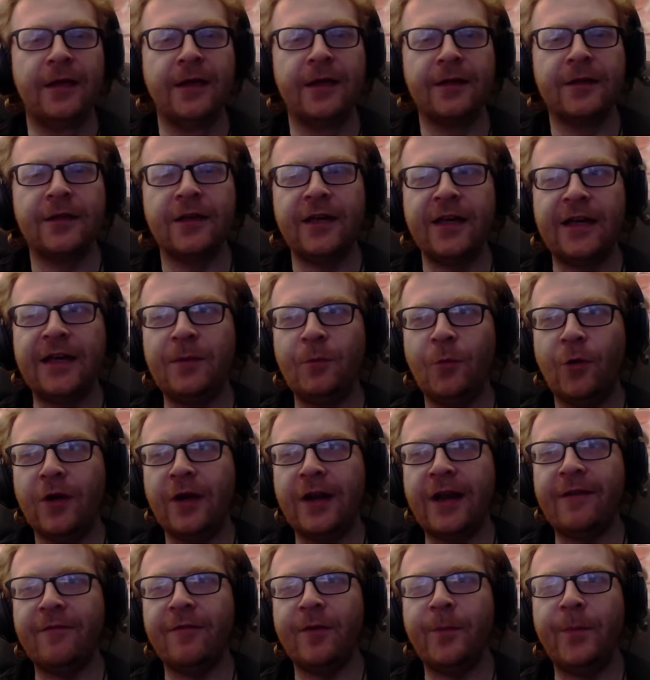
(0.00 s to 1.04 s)
Good
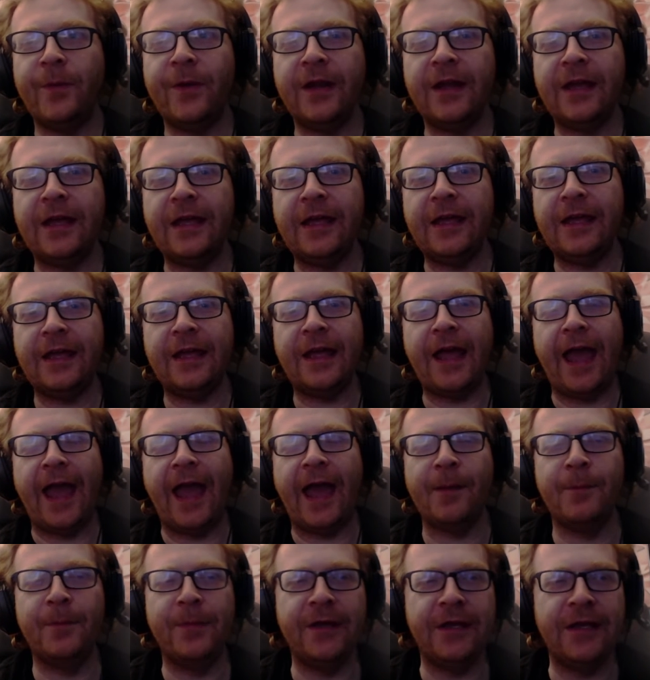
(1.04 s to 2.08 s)
morning, everybody.
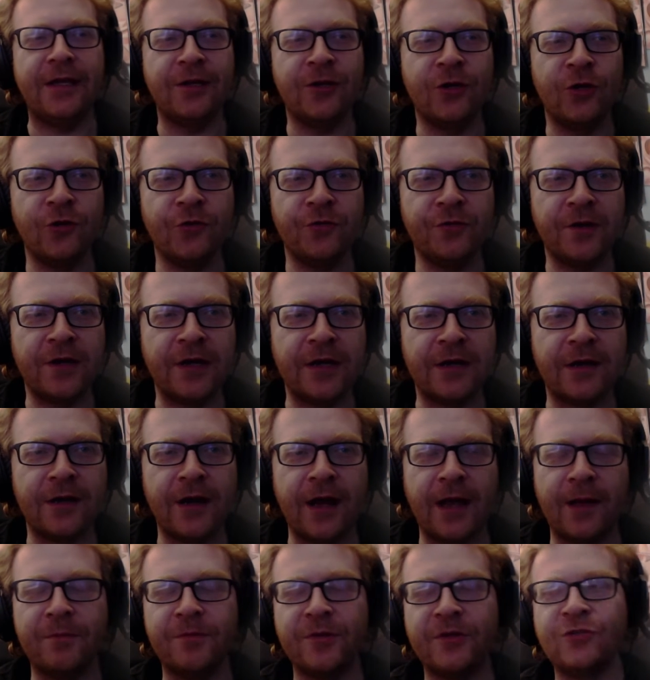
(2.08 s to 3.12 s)
Happy New Year.
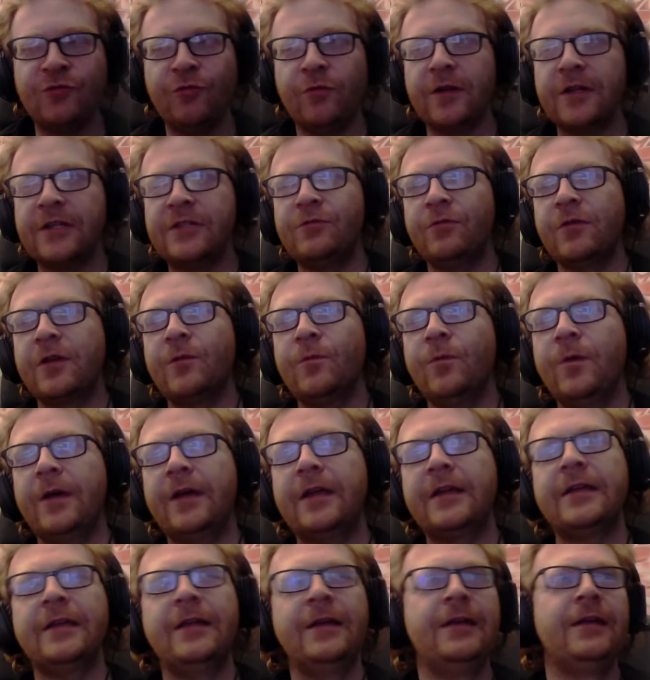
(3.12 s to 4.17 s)
Happy
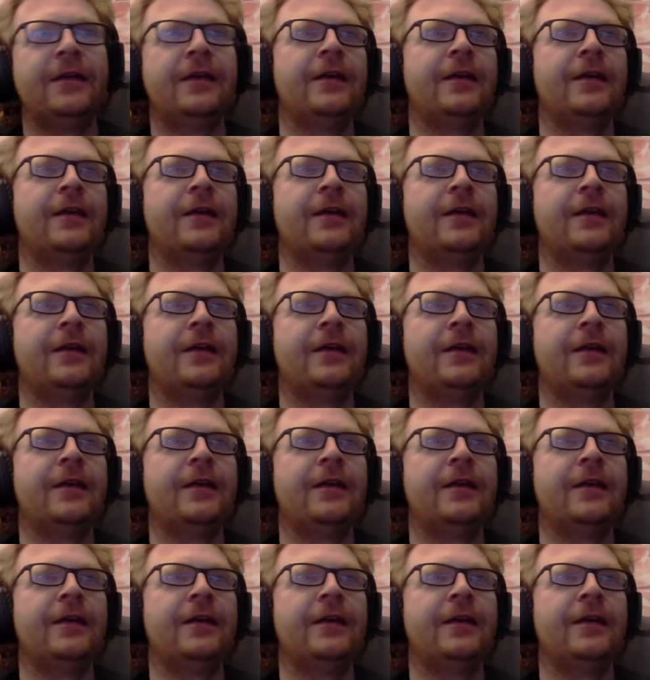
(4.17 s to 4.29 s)
2021.